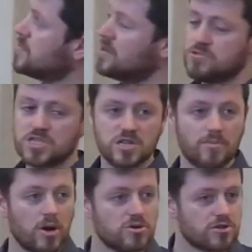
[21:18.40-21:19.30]
It was
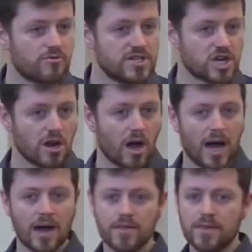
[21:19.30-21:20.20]
supposed to reach a lot
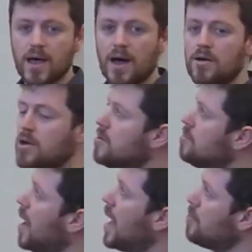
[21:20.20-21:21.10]
higher than that,
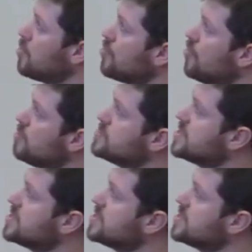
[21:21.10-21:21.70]
but Apple Corps